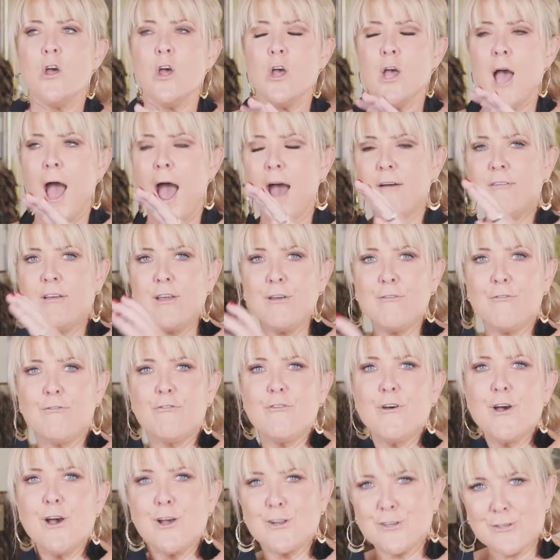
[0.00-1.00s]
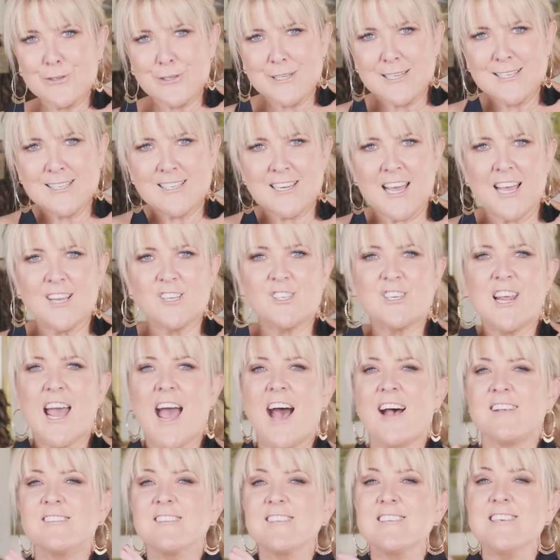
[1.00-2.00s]
having a virtually staged
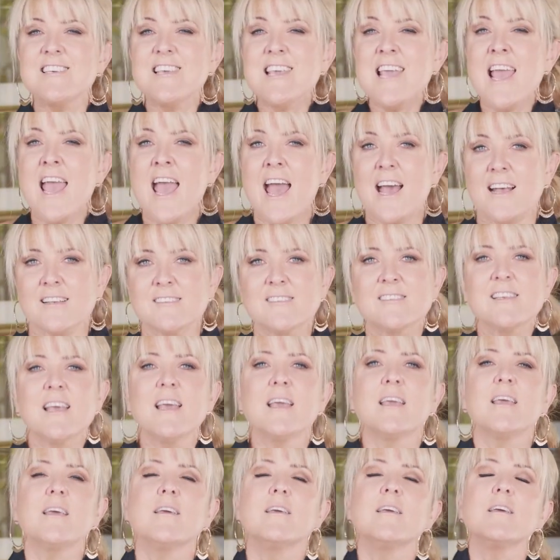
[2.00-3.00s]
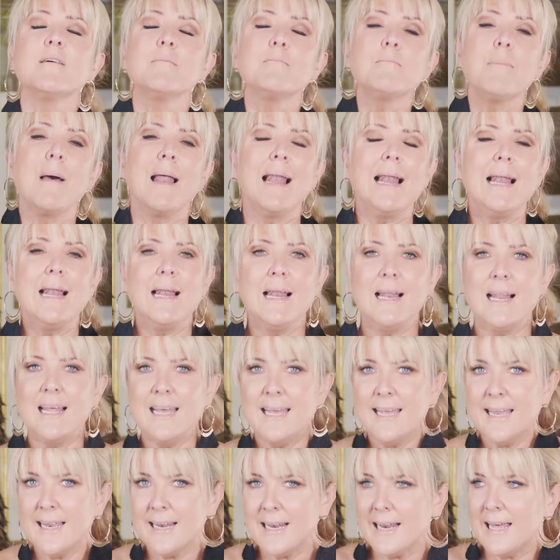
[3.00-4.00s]
house, yes, it can
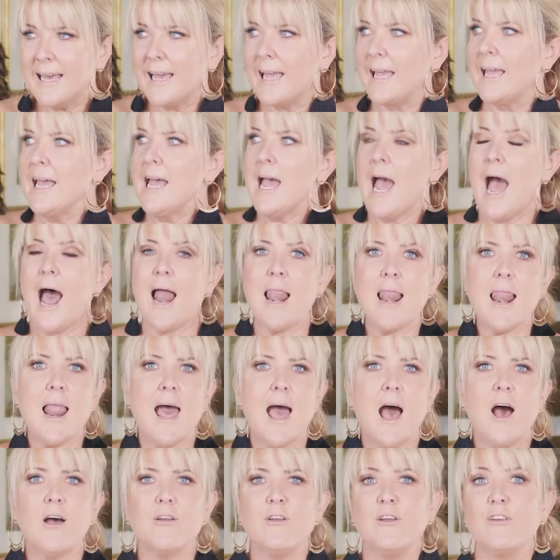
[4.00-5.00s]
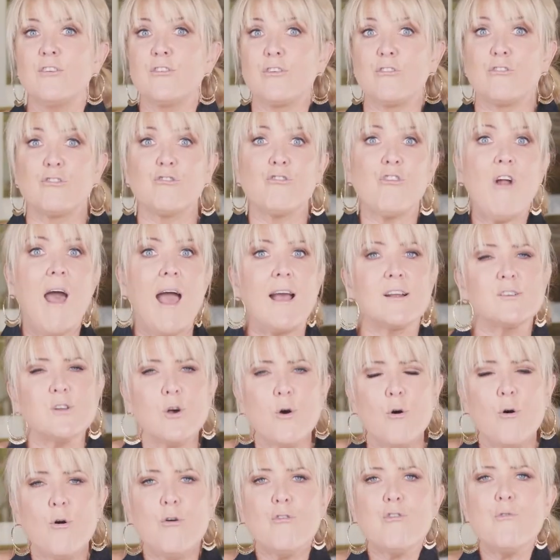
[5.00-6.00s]
completely allow you to attract
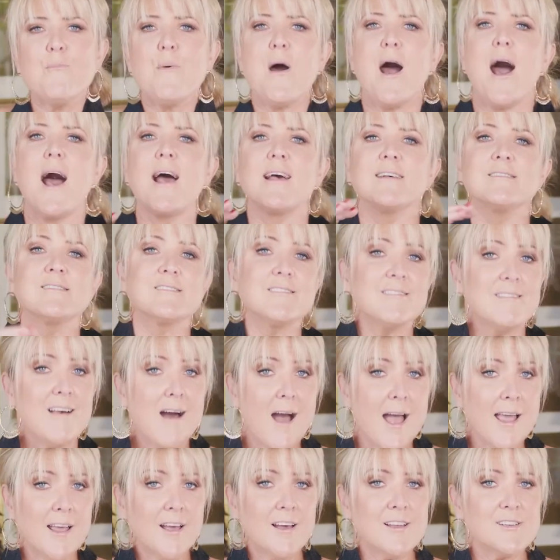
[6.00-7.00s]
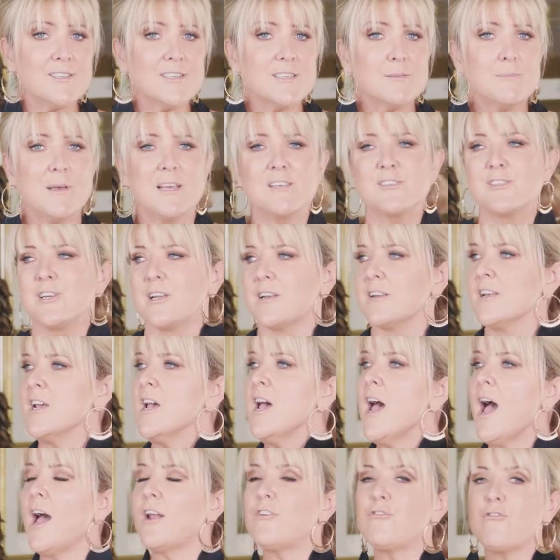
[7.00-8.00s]
all the buyers, like I just mentioned.
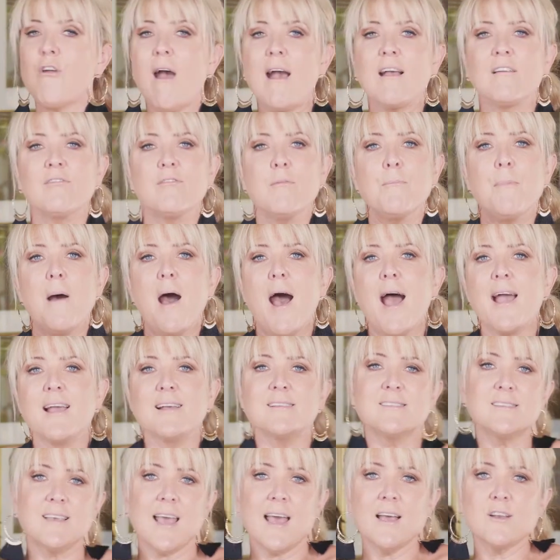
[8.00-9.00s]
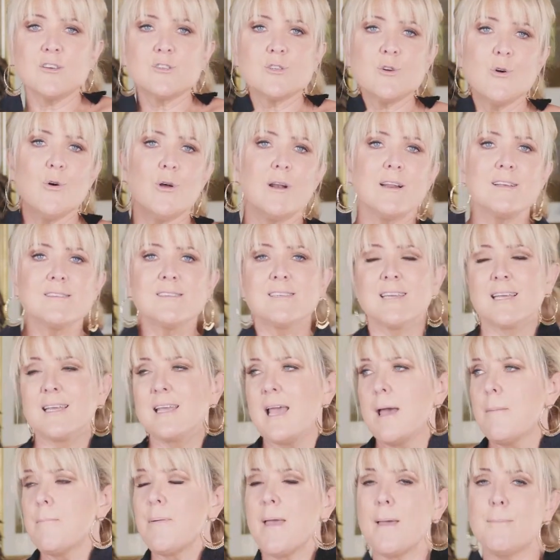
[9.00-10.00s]
Attract the buyers, get shortlisted,
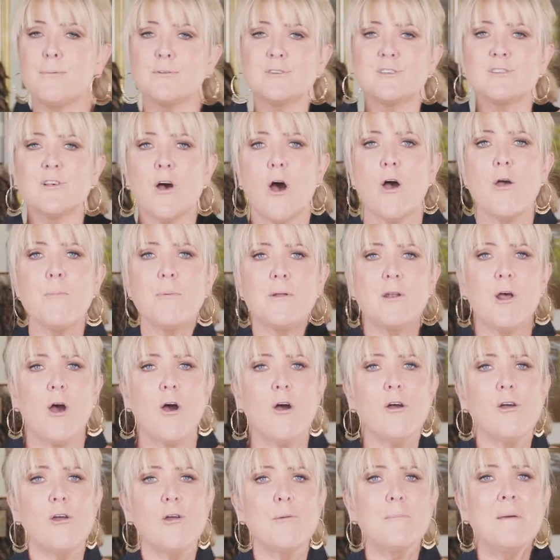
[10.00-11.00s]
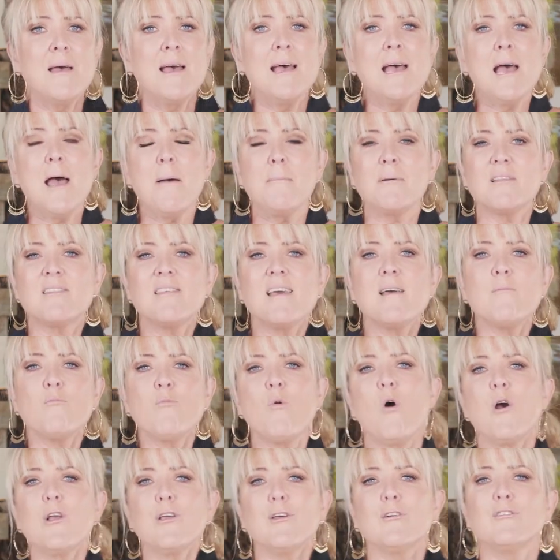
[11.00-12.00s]
get people to the open home, but then
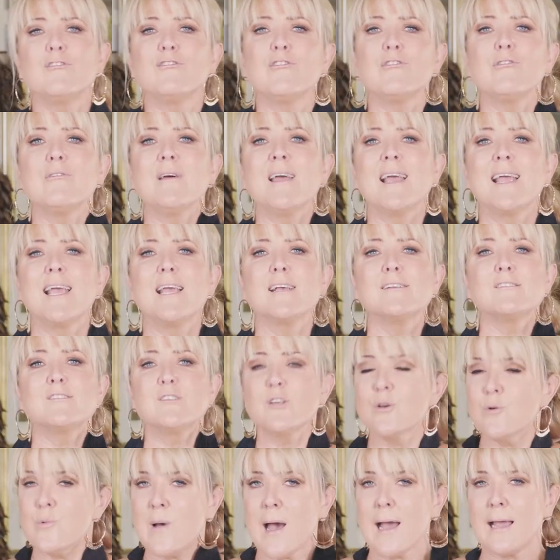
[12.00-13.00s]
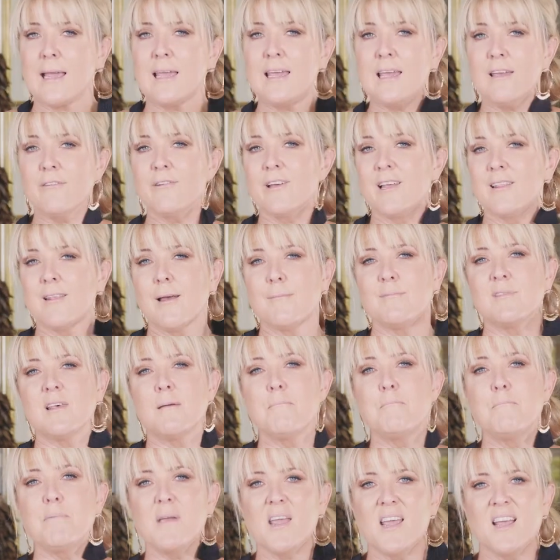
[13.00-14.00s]
what you're doing is you are giving them the
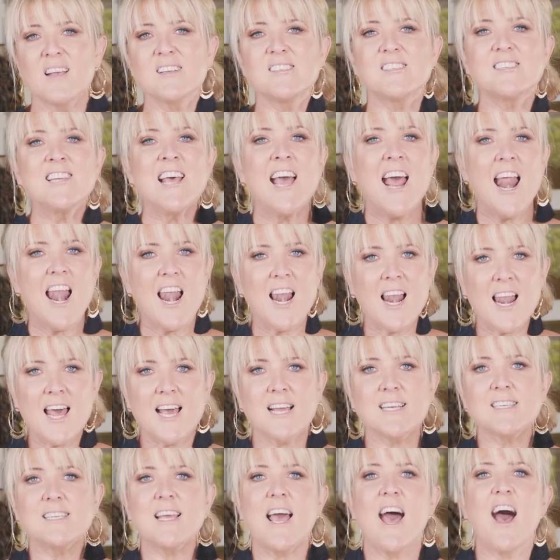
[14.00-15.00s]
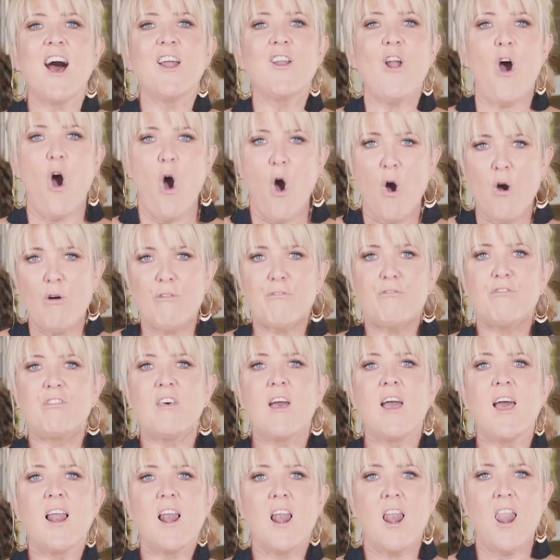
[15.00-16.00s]
biggest letdown of
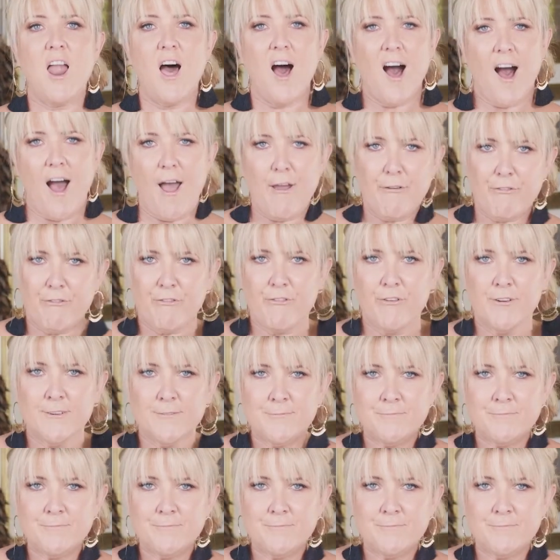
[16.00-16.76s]
their life.